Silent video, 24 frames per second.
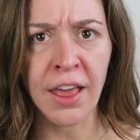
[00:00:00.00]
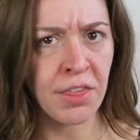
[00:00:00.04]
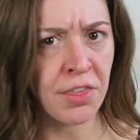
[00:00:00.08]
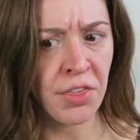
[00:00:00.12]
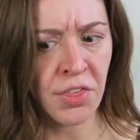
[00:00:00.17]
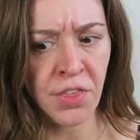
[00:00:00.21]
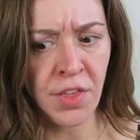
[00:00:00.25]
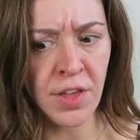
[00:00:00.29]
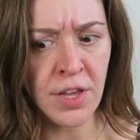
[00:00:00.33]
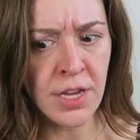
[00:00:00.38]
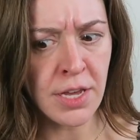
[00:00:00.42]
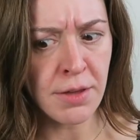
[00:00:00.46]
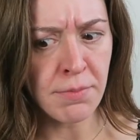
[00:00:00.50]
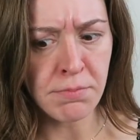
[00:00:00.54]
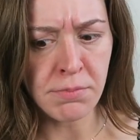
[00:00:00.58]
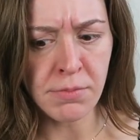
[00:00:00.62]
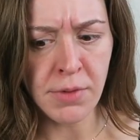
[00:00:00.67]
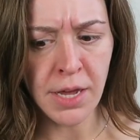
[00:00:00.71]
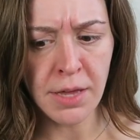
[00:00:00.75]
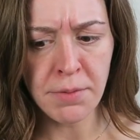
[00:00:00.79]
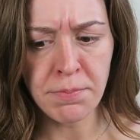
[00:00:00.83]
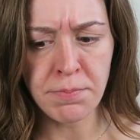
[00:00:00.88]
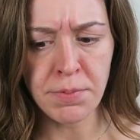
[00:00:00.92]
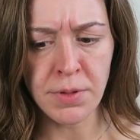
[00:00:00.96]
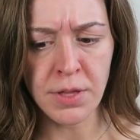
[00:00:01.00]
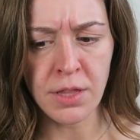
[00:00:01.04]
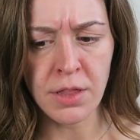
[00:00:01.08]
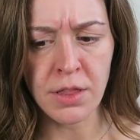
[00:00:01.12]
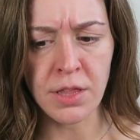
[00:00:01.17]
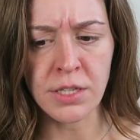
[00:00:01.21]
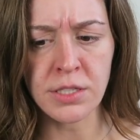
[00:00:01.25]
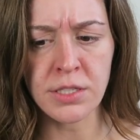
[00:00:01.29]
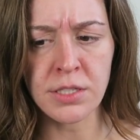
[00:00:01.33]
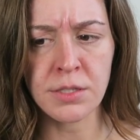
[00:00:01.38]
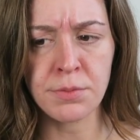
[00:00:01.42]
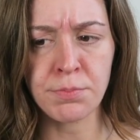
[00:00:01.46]
I think it might be
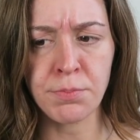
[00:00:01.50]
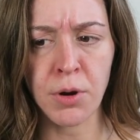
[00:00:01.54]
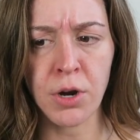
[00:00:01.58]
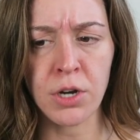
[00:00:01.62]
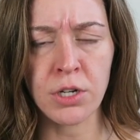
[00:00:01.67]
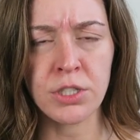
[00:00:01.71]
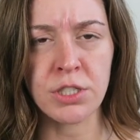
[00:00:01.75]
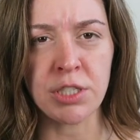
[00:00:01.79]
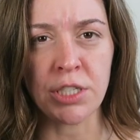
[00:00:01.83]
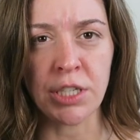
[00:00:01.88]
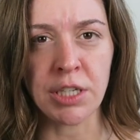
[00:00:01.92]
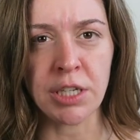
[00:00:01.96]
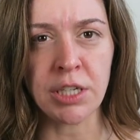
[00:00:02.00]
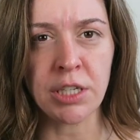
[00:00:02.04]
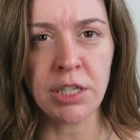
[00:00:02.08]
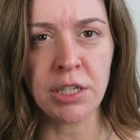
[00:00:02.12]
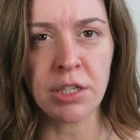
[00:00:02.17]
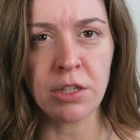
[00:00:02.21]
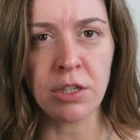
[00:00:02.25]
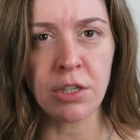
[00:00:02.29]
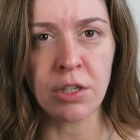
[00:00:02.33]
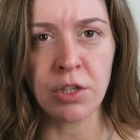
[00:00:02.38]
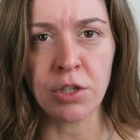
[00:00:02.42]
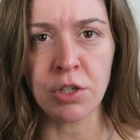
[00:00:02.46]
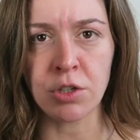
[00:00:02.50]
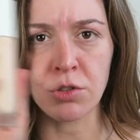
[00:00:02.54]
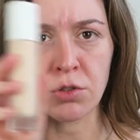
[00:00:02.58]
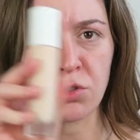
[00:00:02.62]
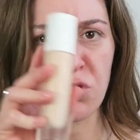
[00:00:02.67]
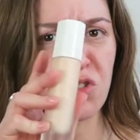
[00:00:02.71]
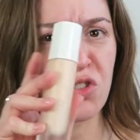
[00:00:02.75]
this particular